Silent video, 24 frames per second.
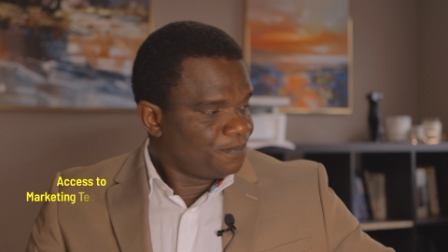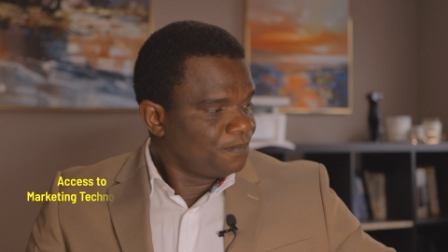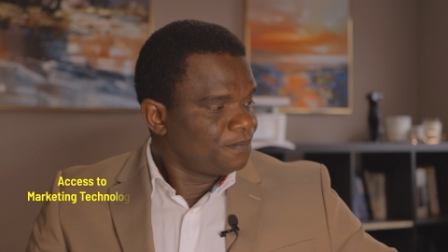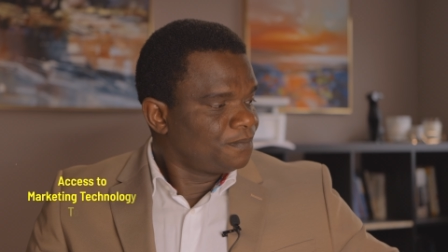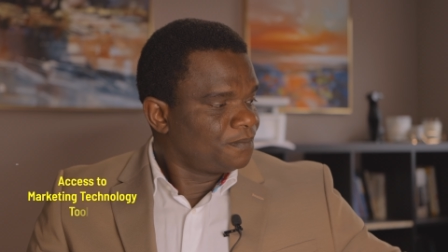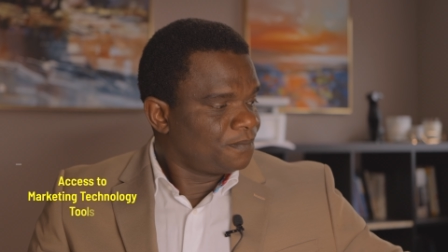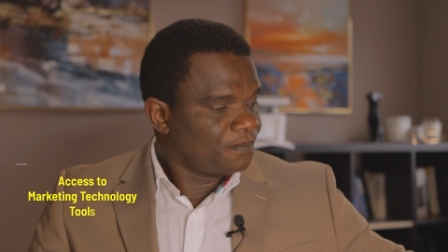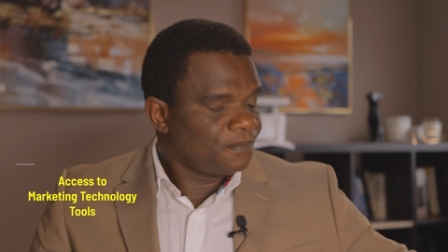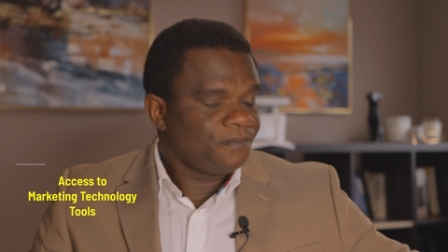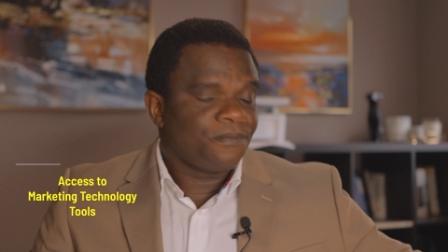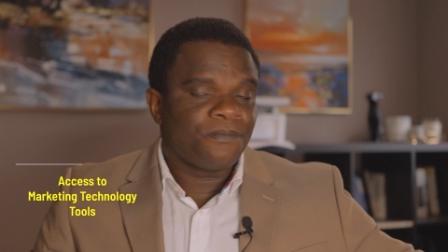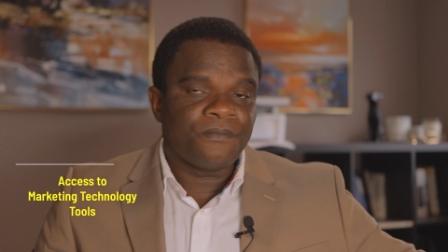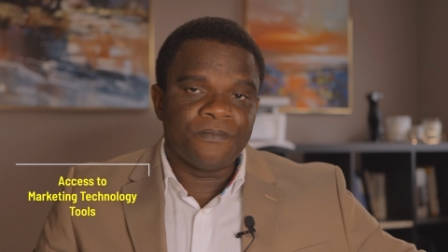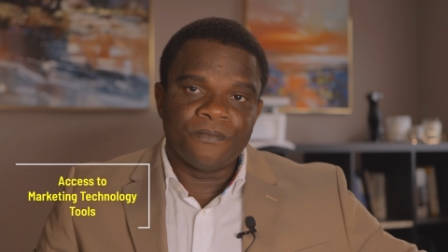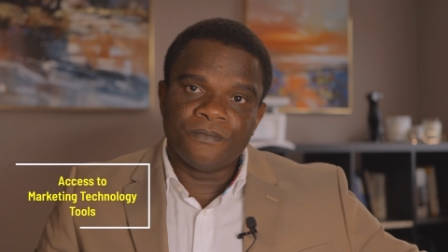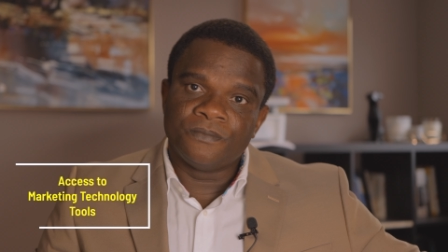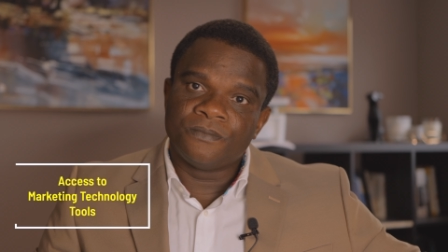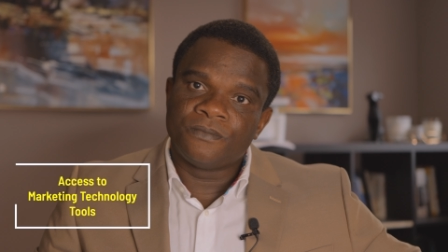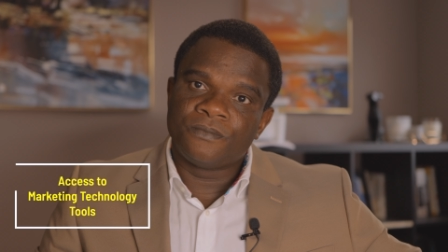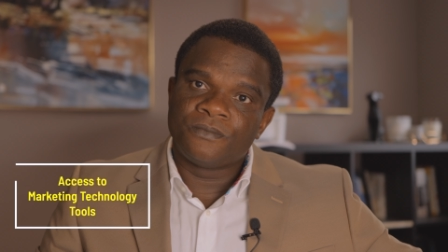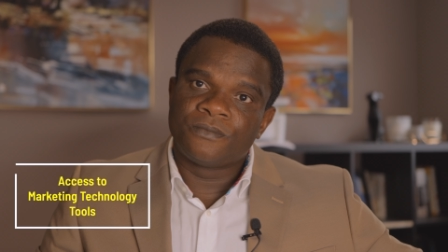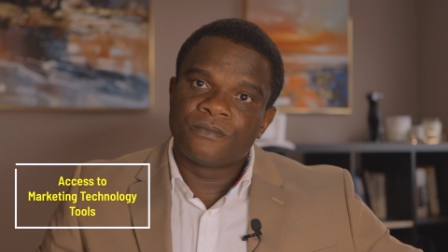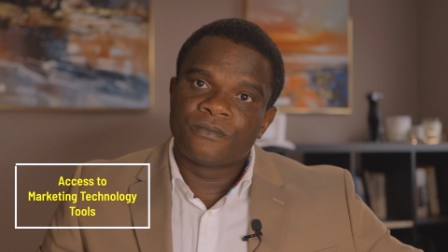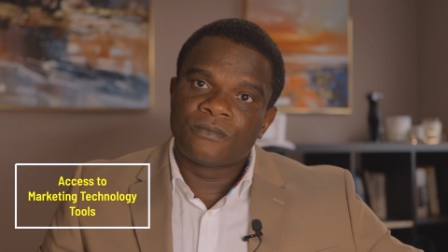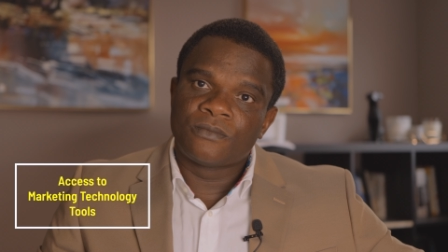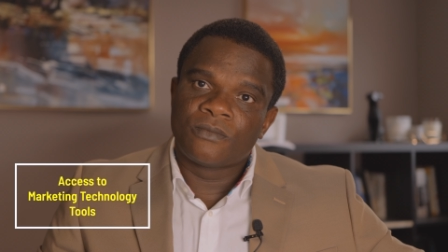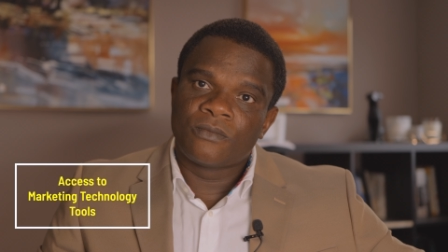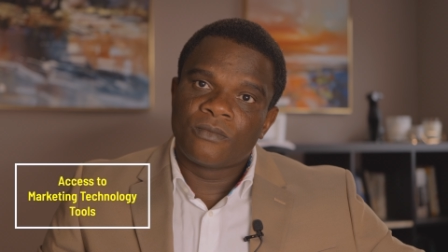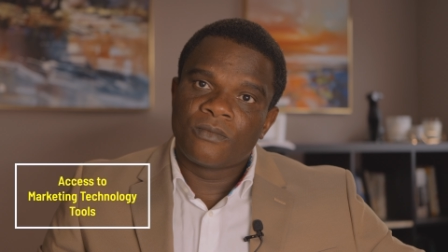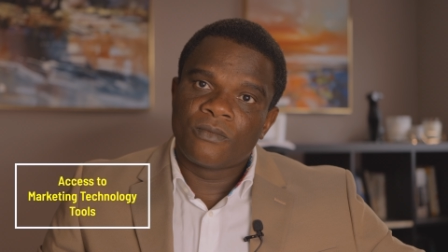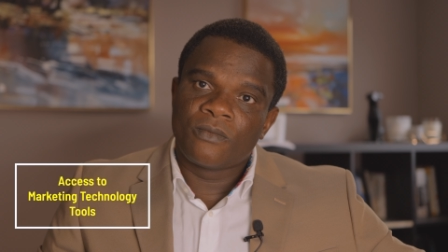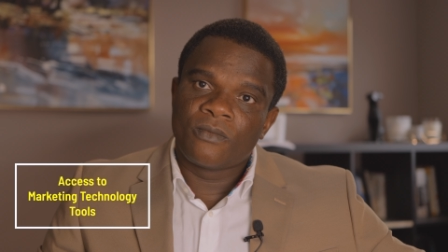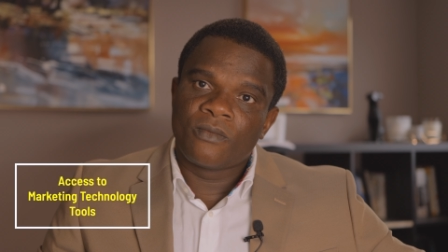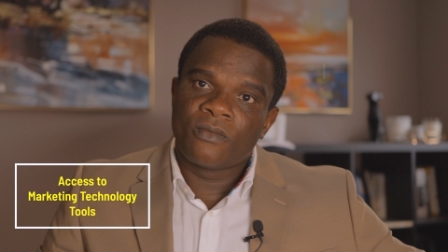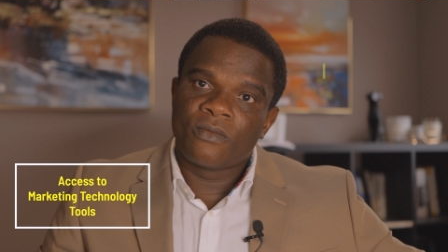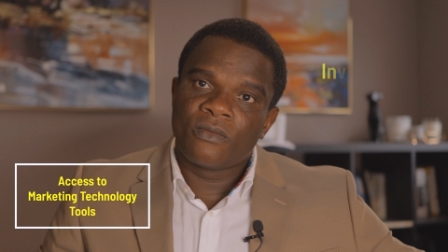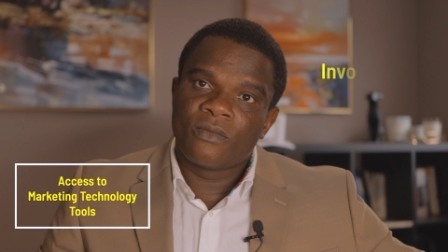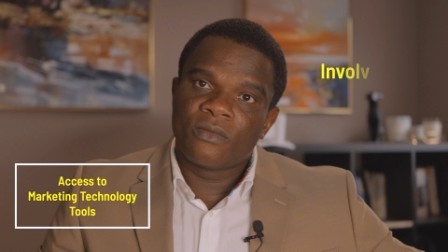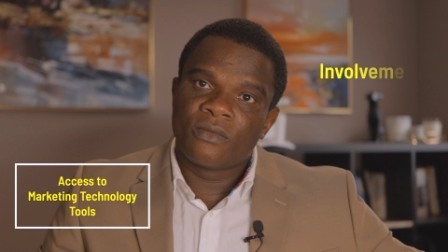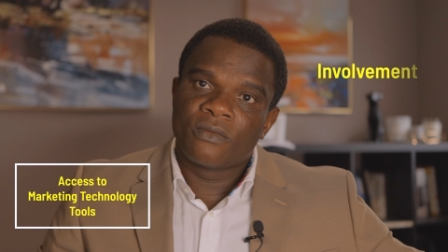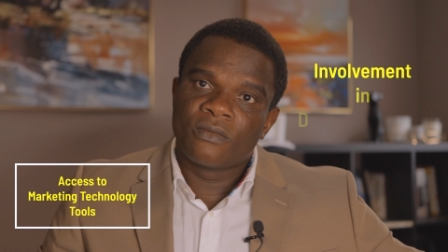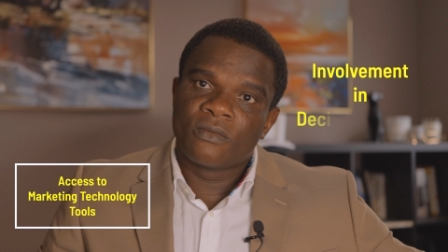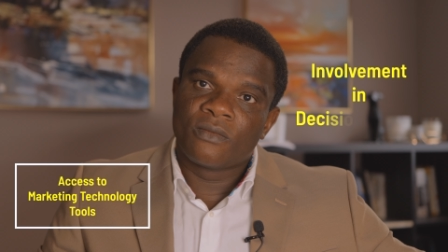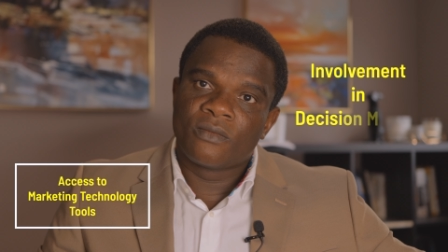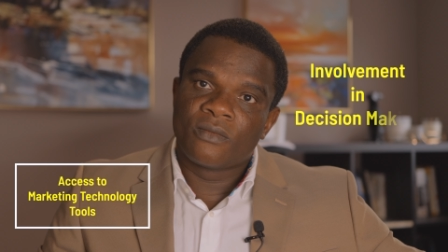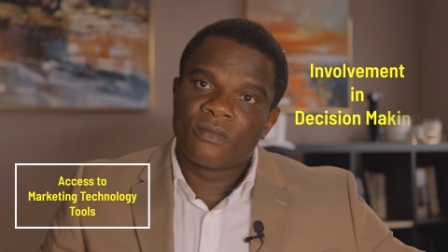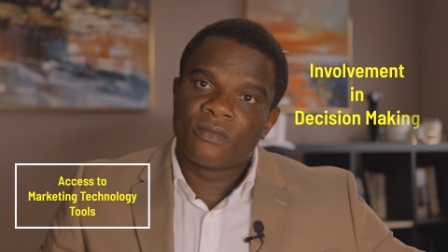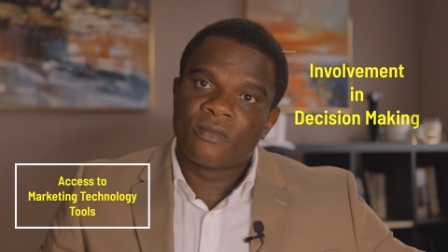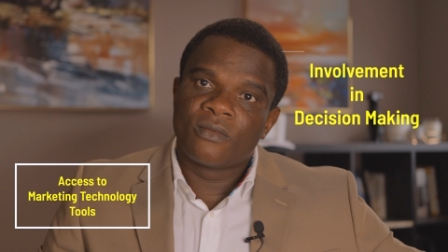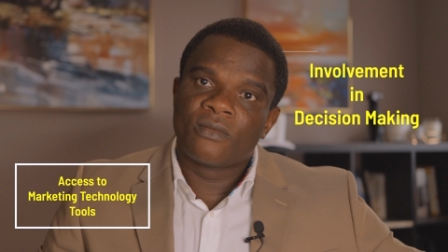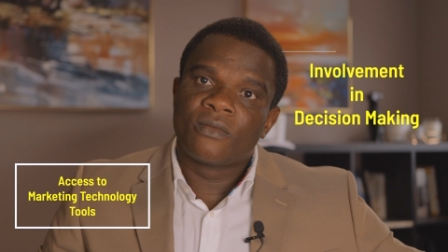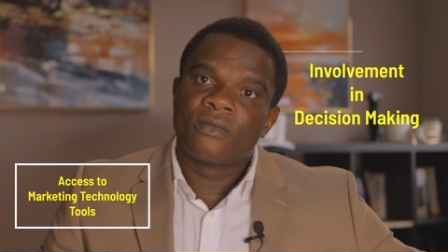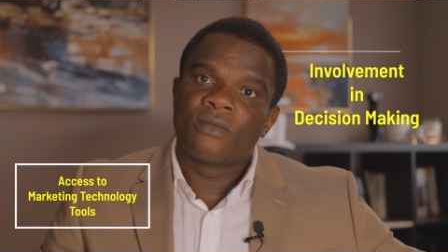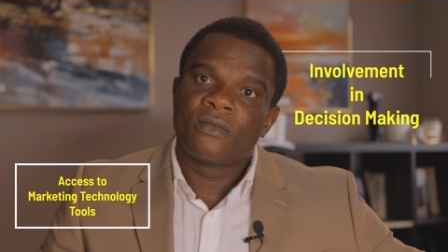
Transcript: and capacity management and the way in